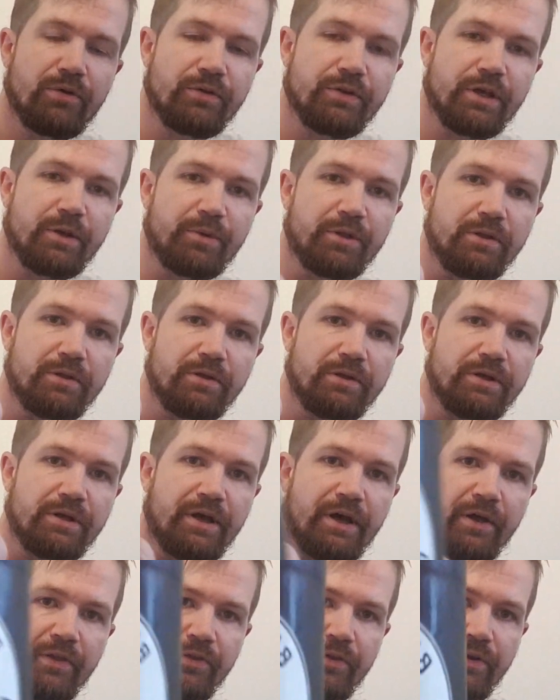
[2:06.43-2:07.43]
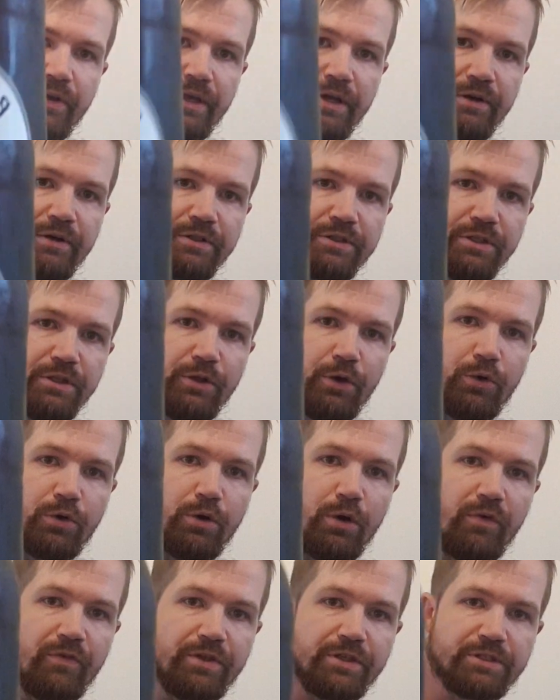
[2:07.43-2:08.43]
label, and here is the
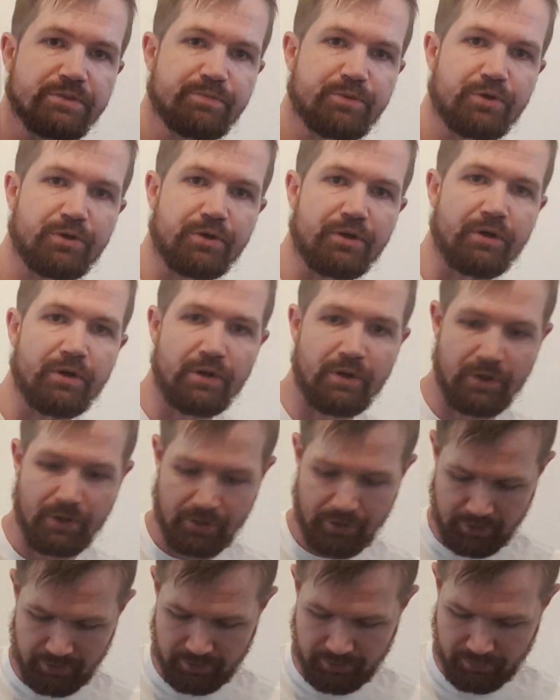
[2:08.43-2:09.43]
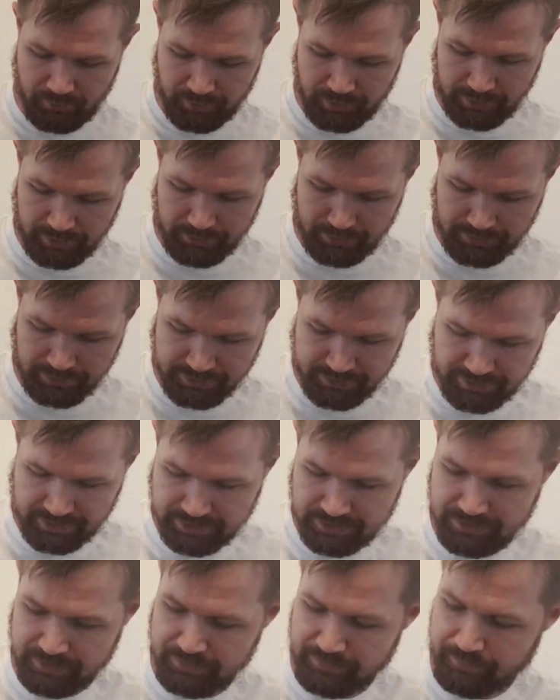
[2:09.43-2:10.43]
logo of this brew. Really, really
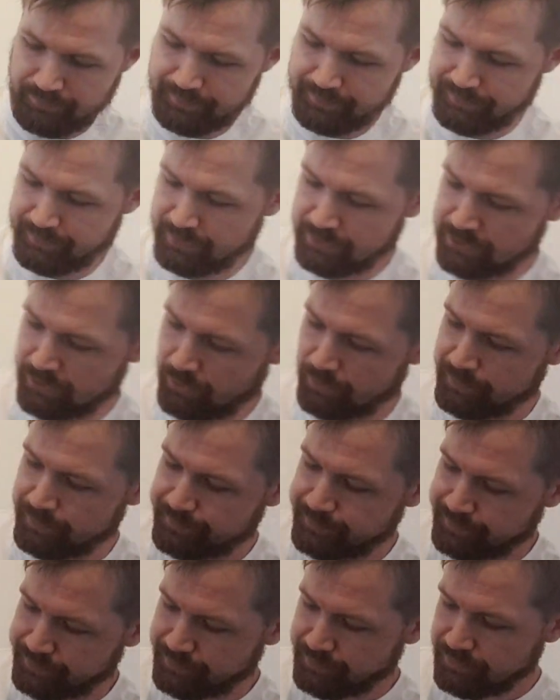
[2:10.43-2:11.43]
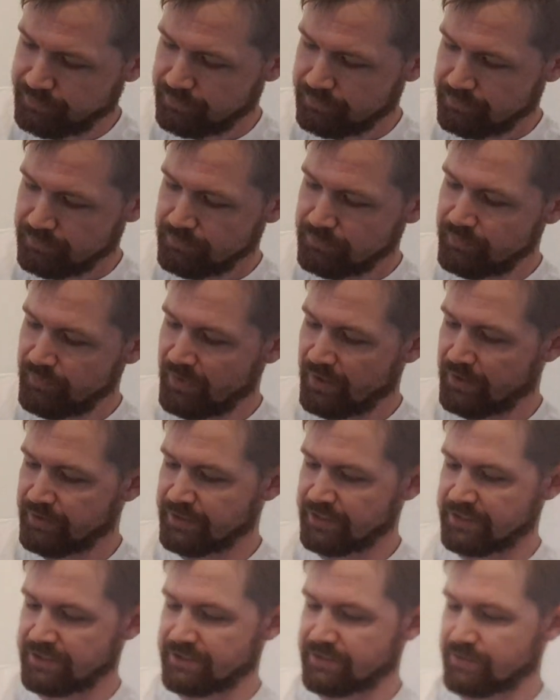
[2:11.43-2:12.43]
nice. So
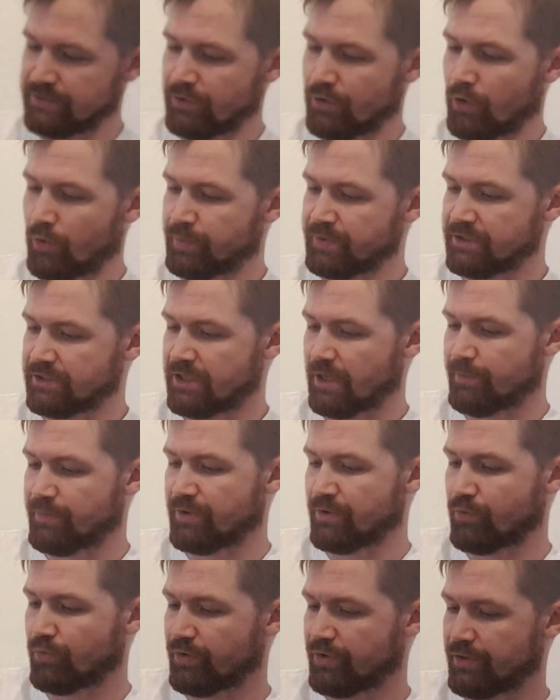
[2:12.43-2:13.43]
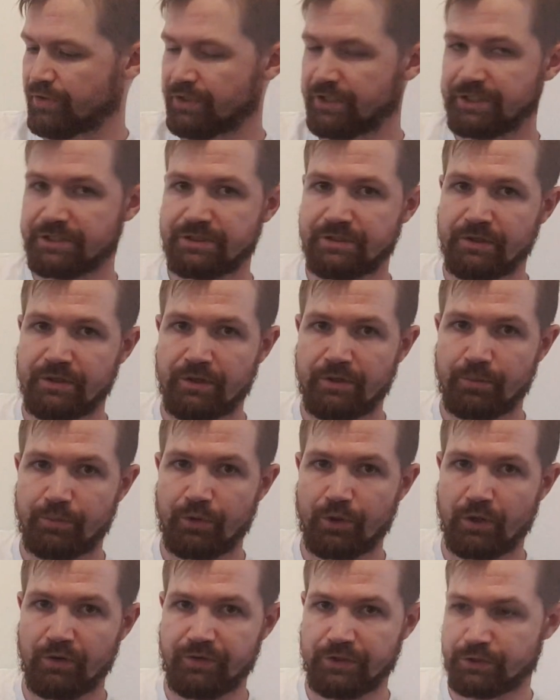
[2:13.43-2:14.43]
let's open it up with this
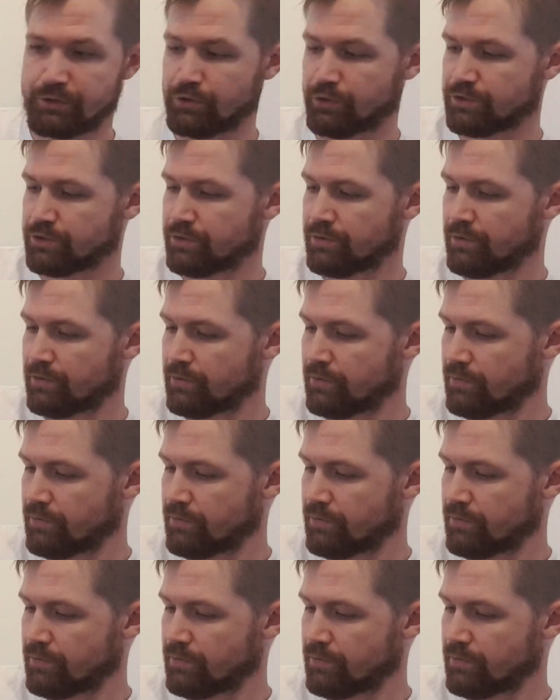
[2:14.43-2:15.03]
Bügelverschluss.